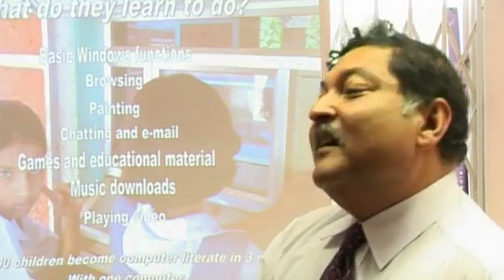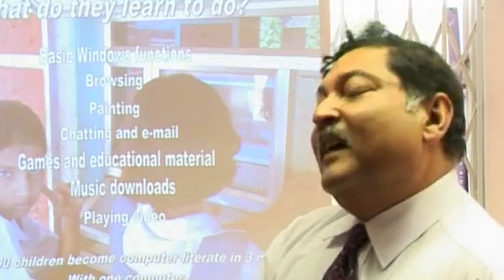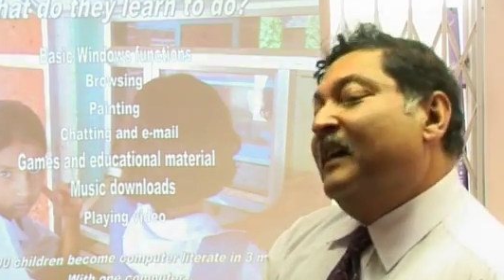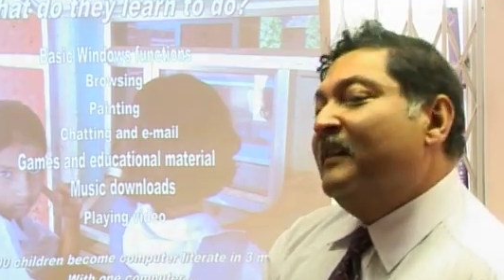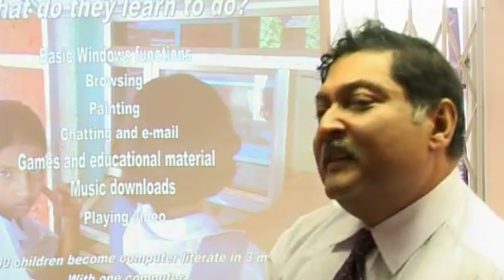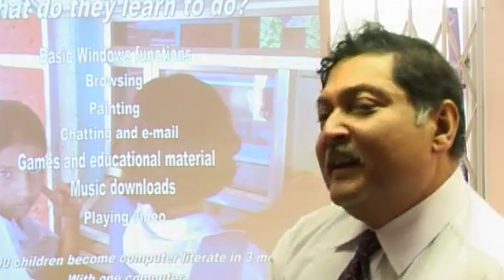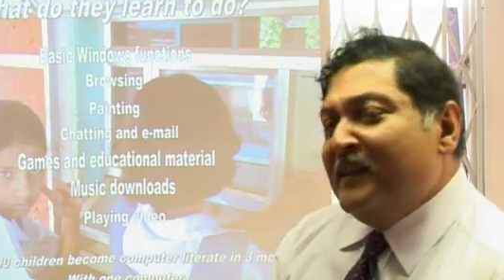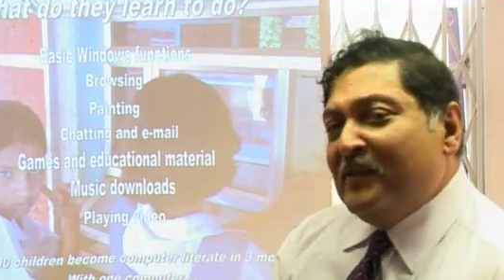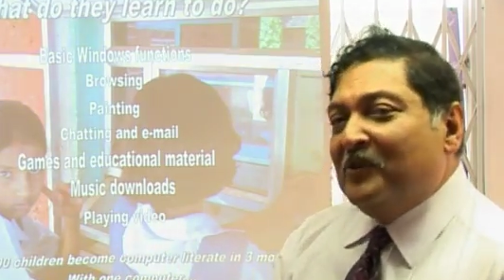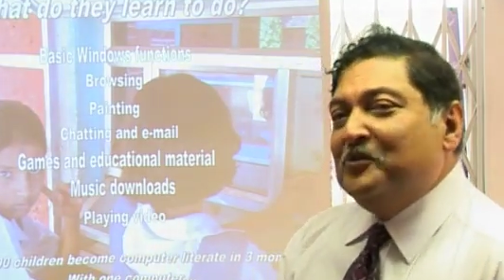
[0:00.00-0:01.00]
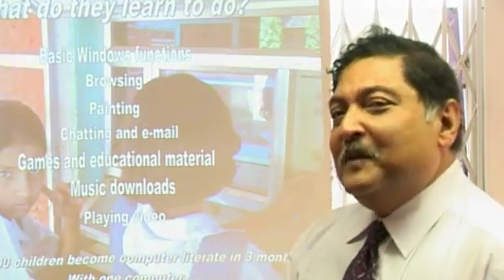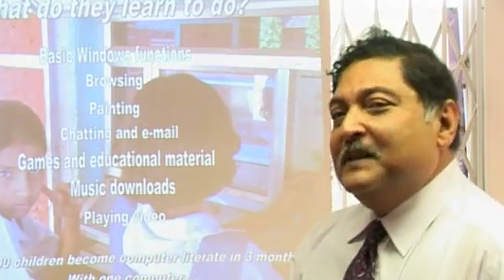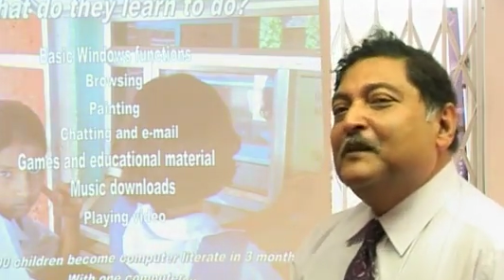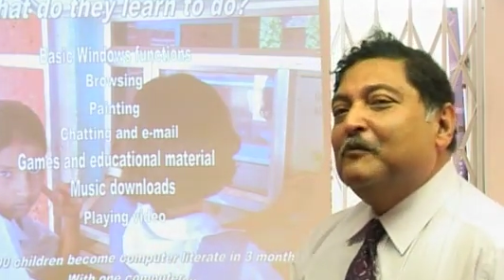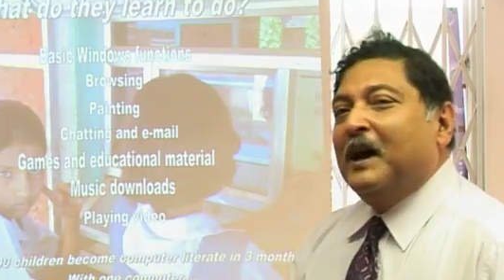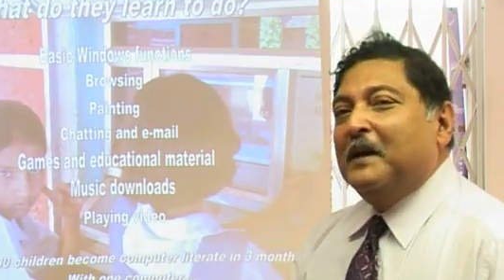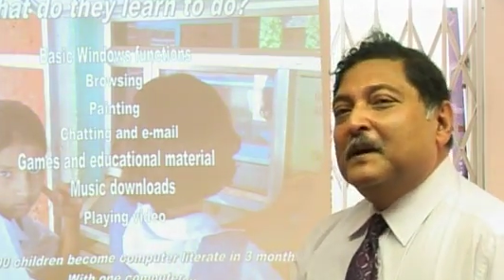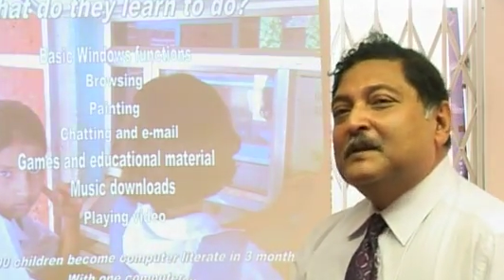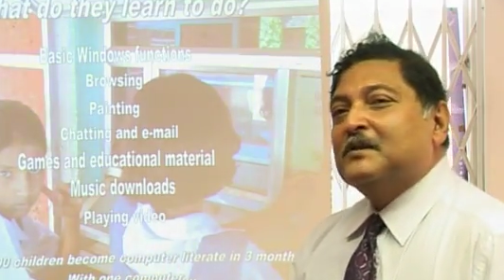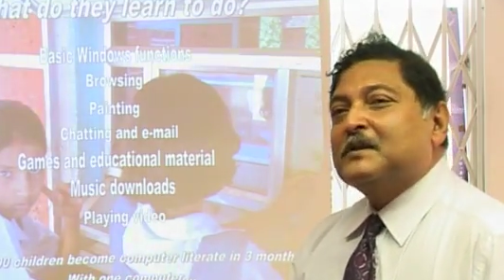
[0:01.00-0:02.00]
And then I thought to myself, why am
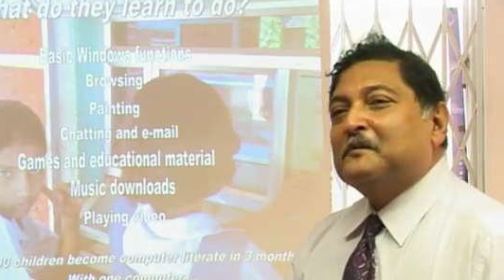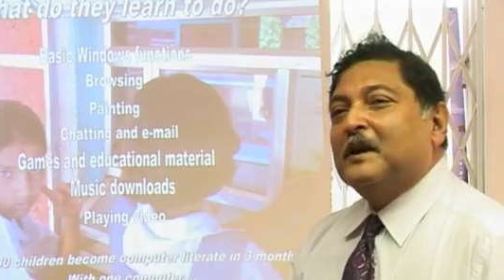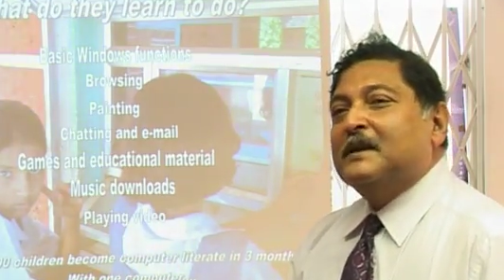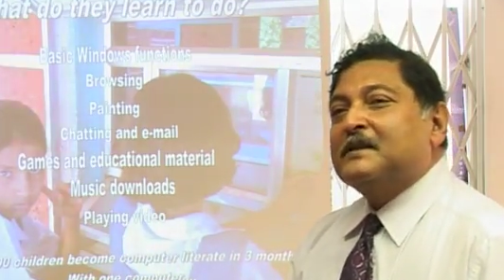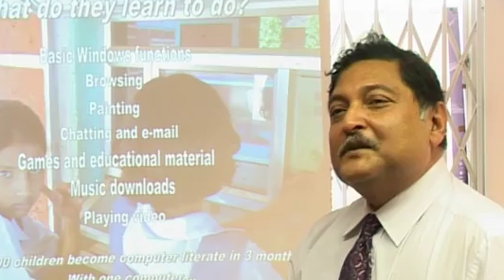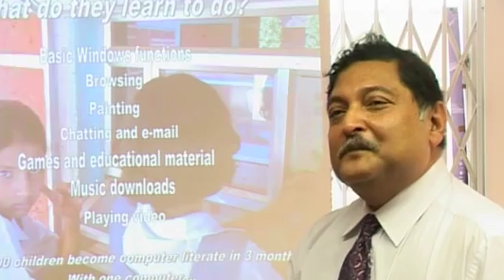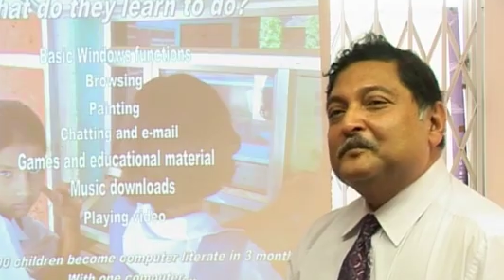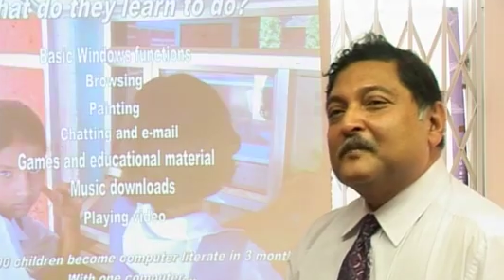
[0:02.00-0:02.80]
I so surprised?